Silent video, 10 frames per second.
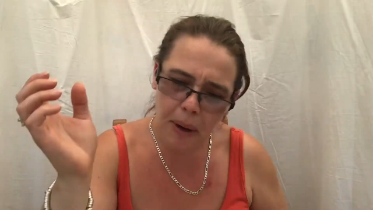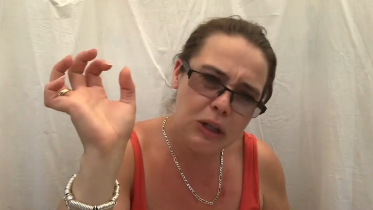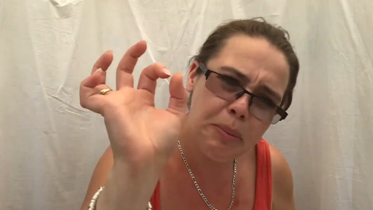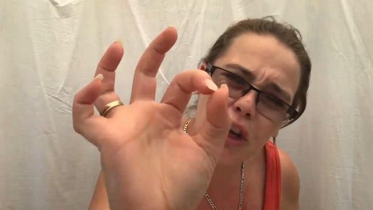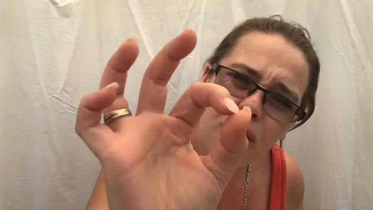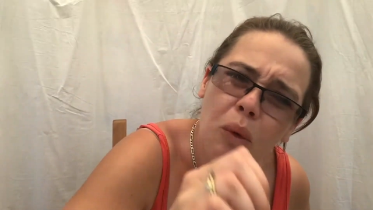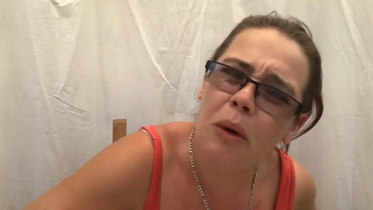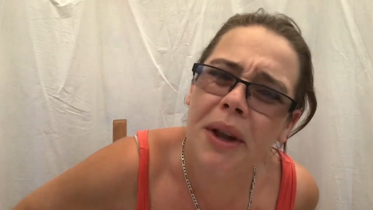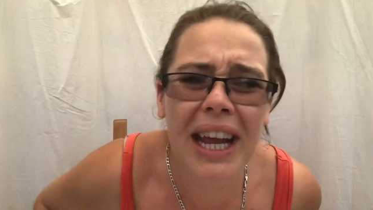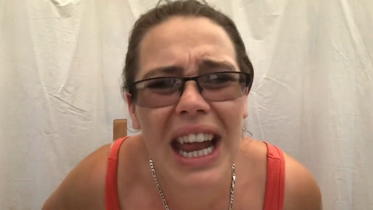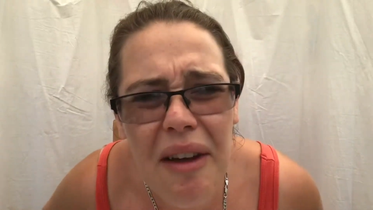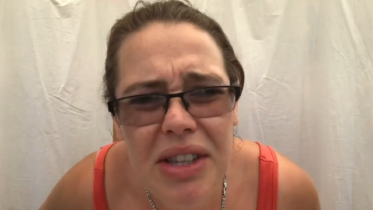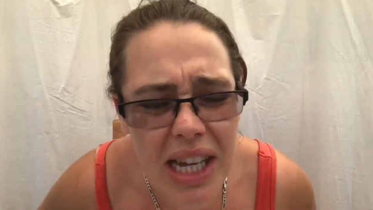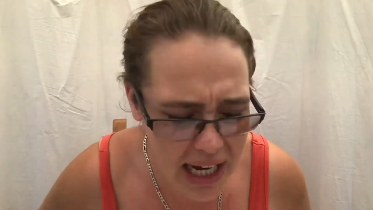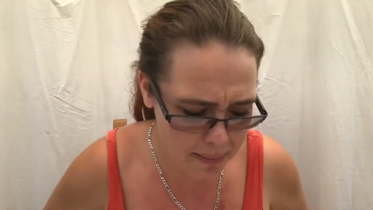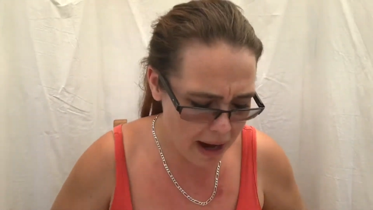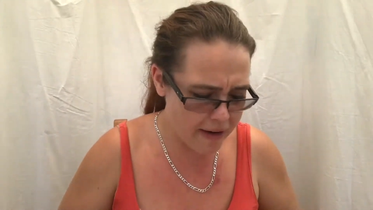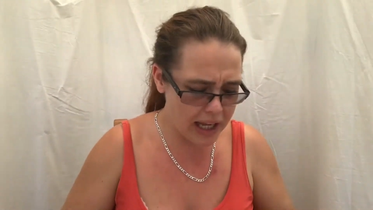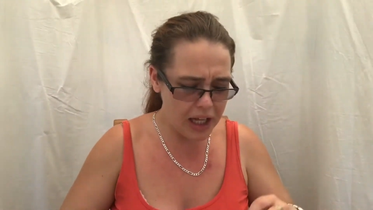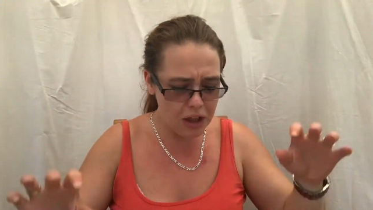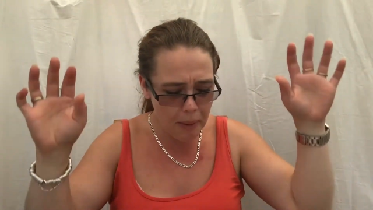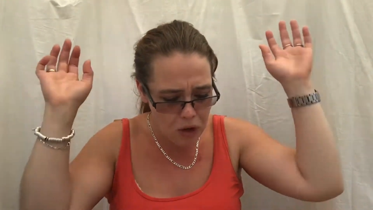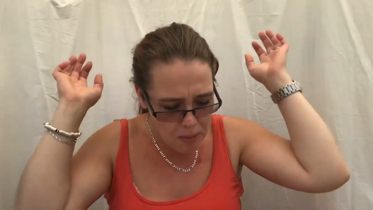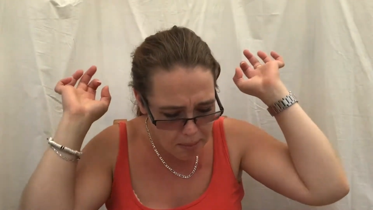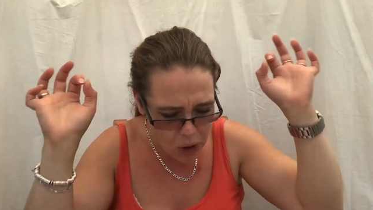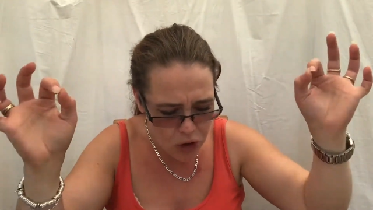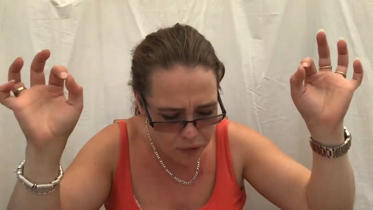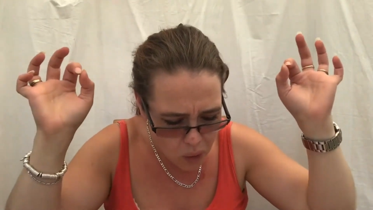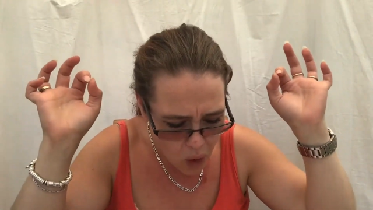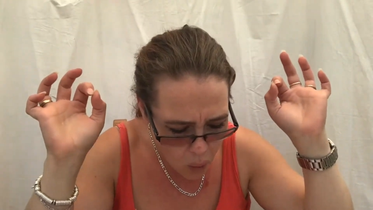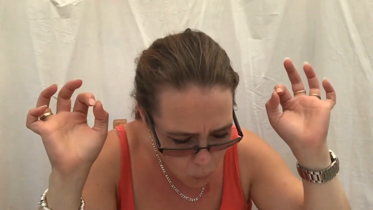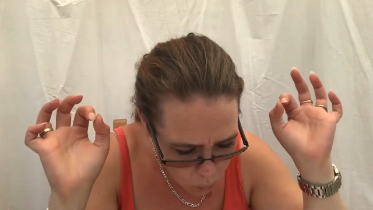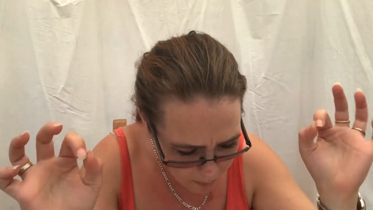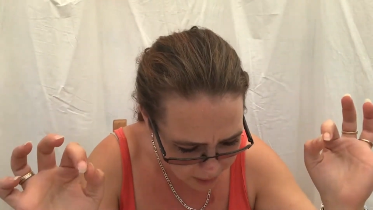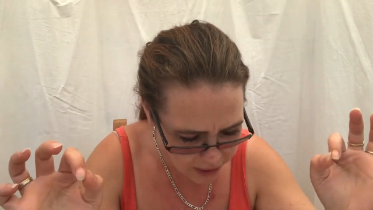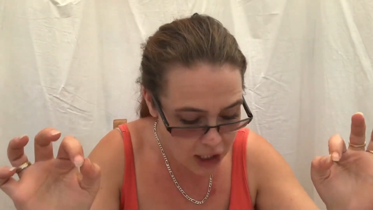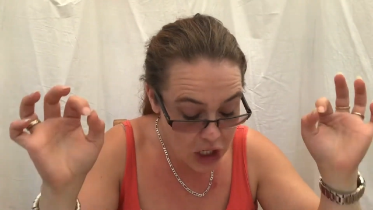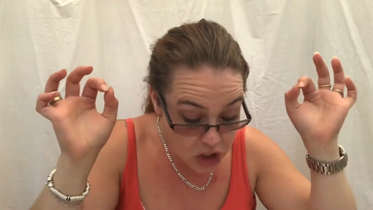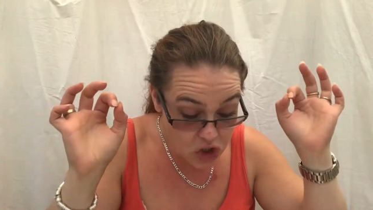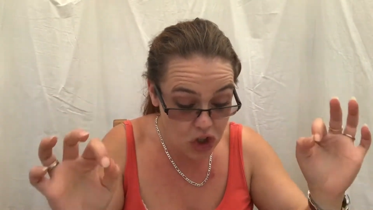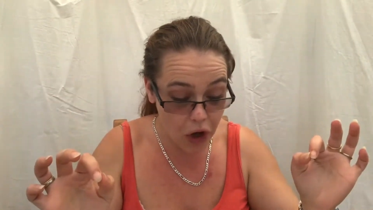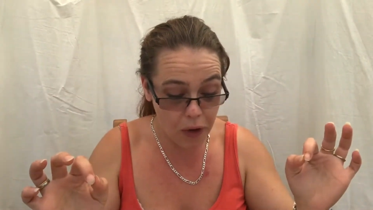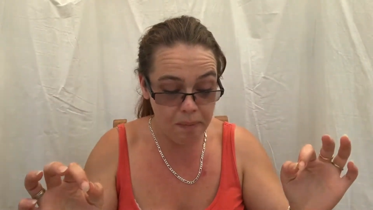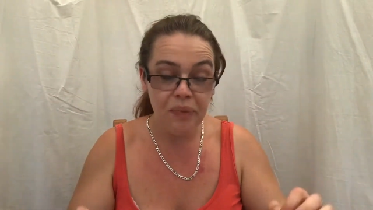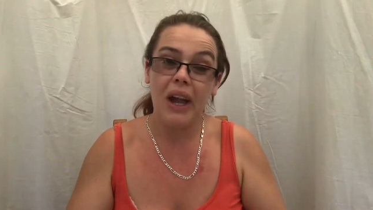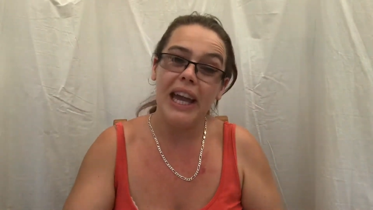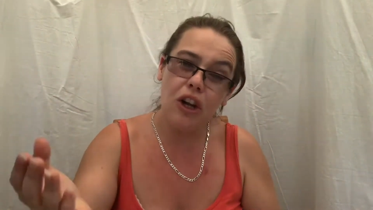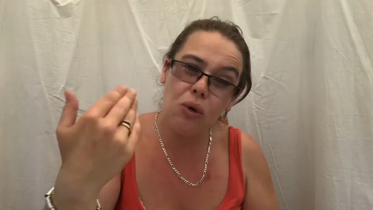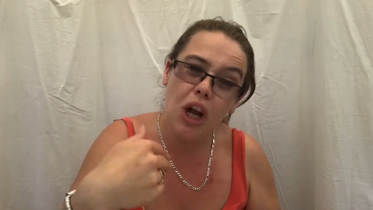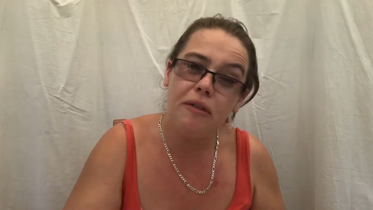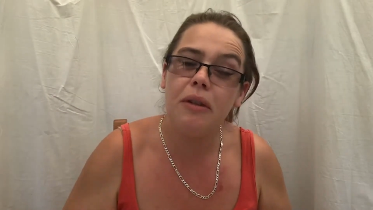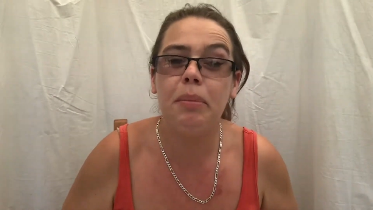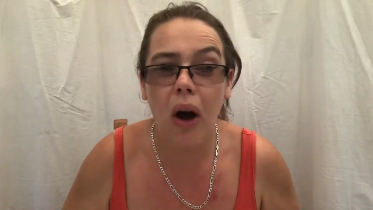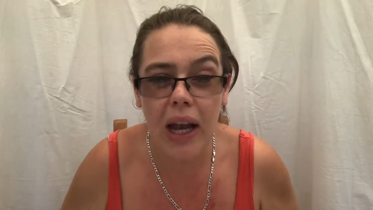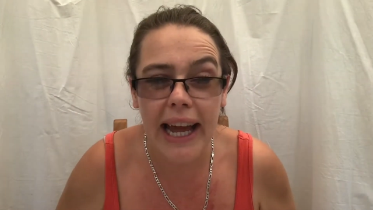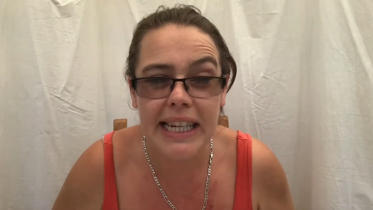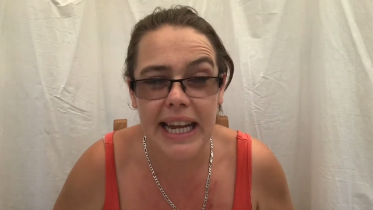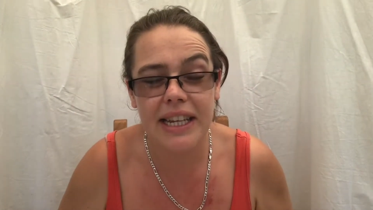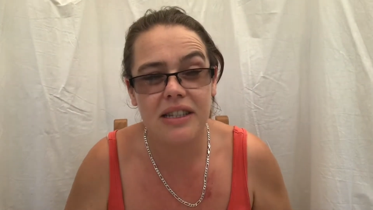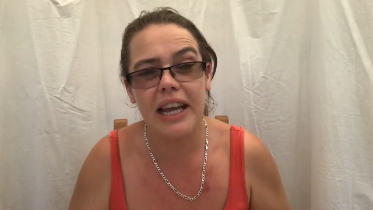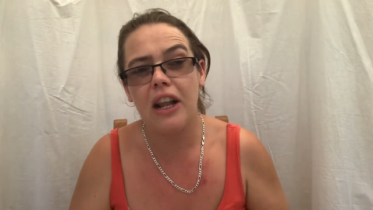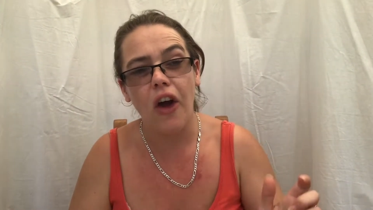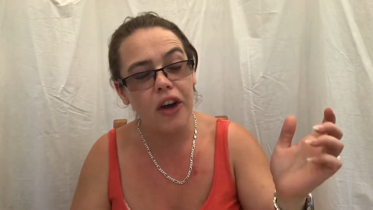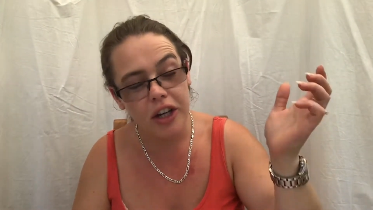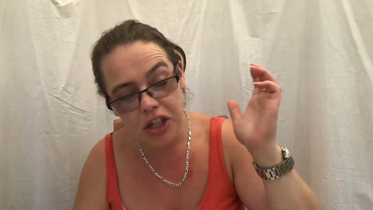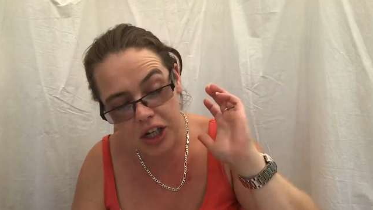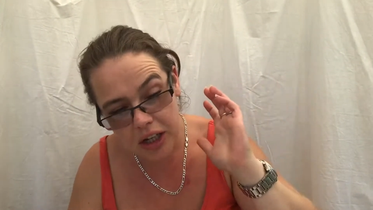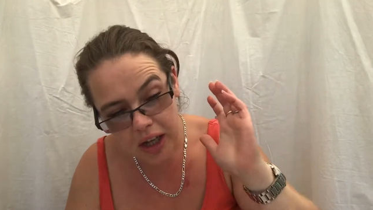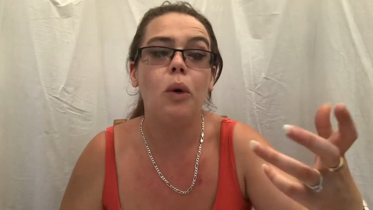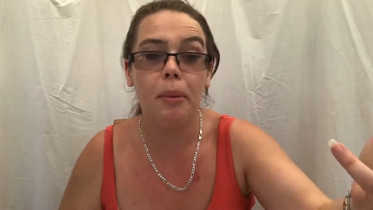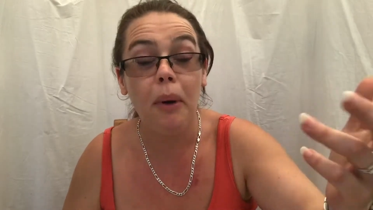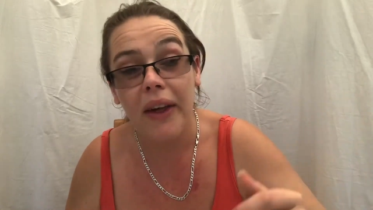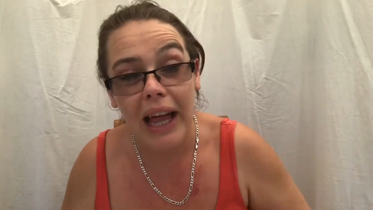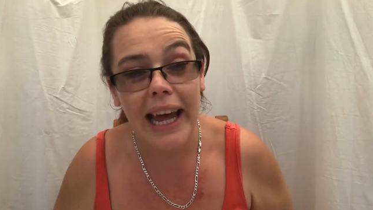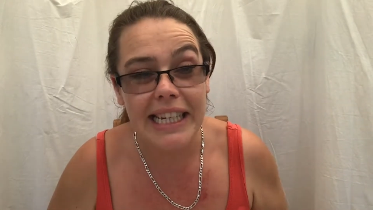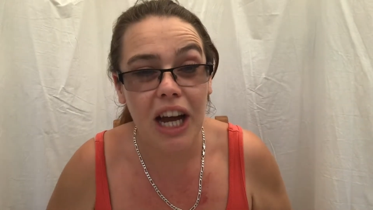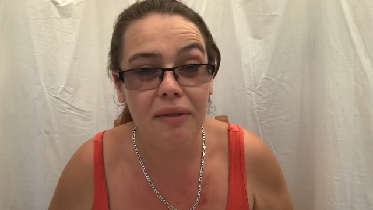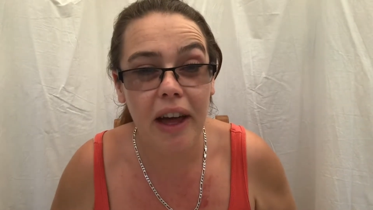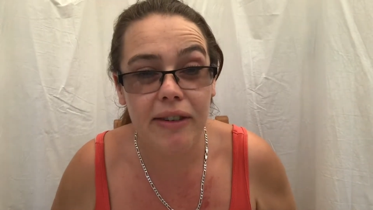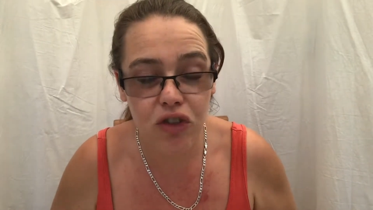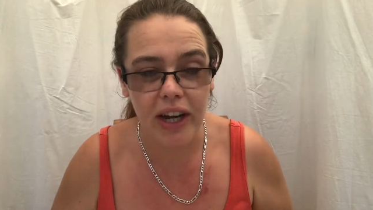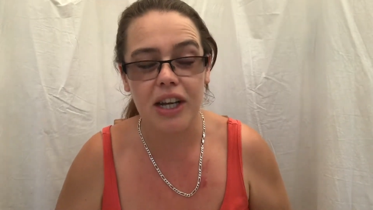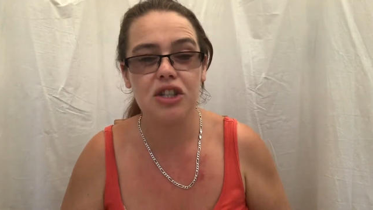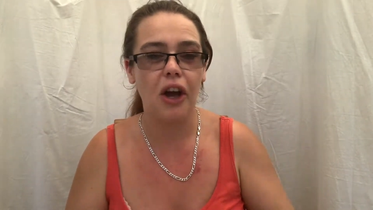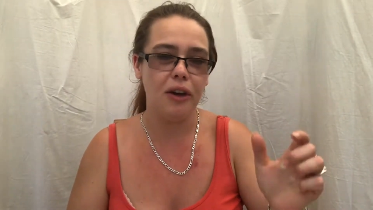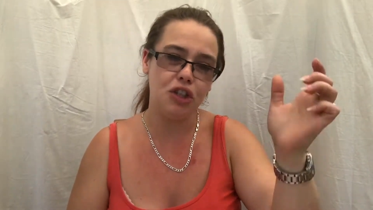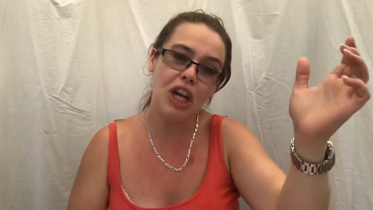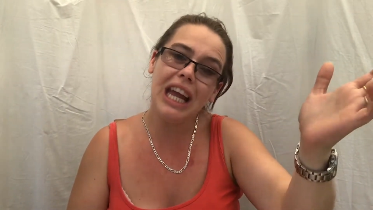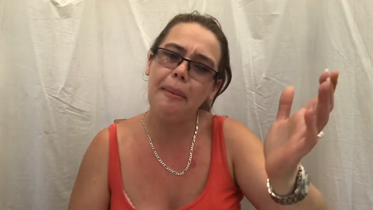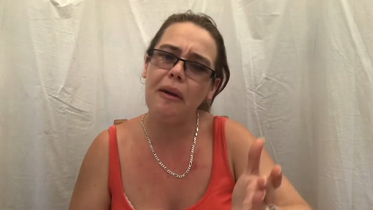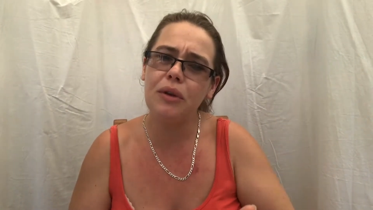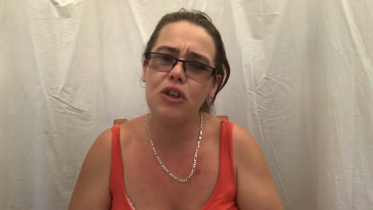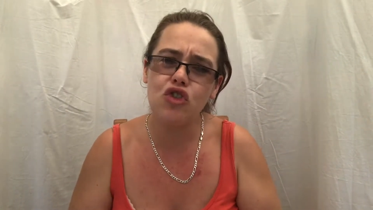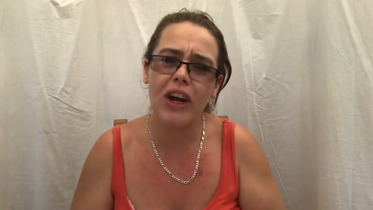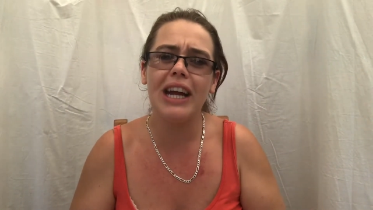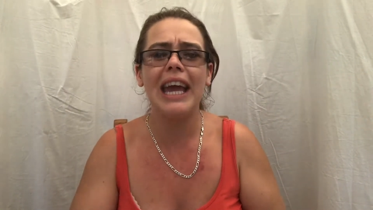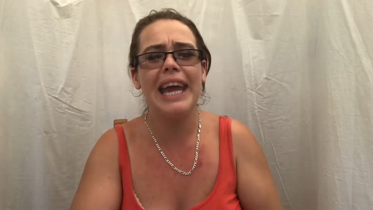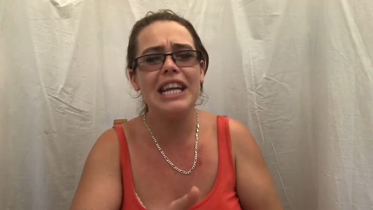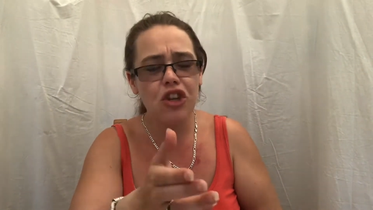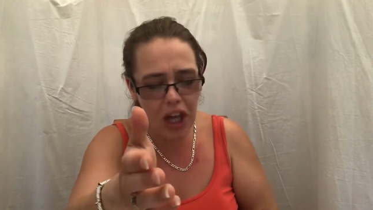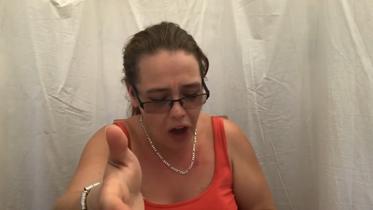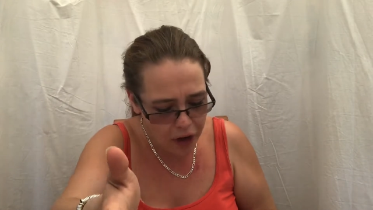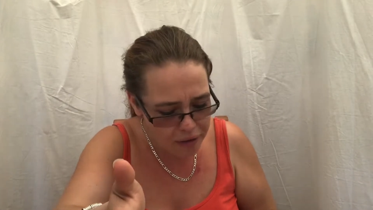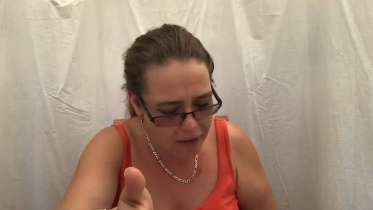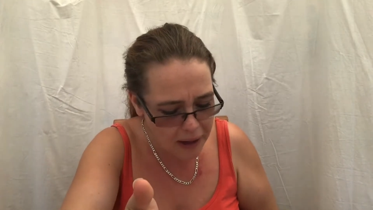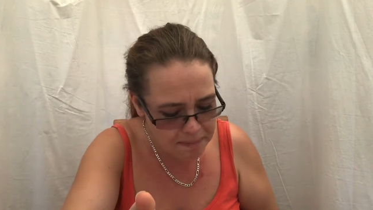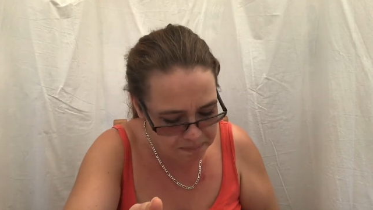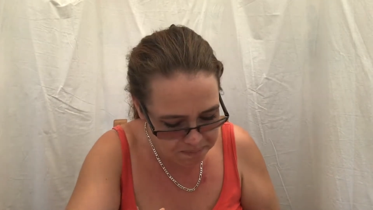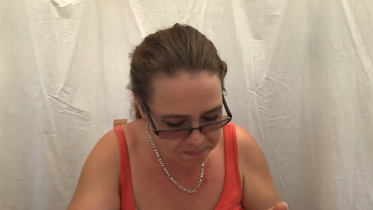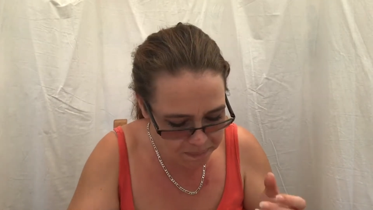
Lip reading: the most beautiful woman he'd ever seen, apparently. The most beautiful woman. So, he called over the bar lady and said, look, could you, I want to buy that lady over there a drink. So, she came over with the drink, he took it over,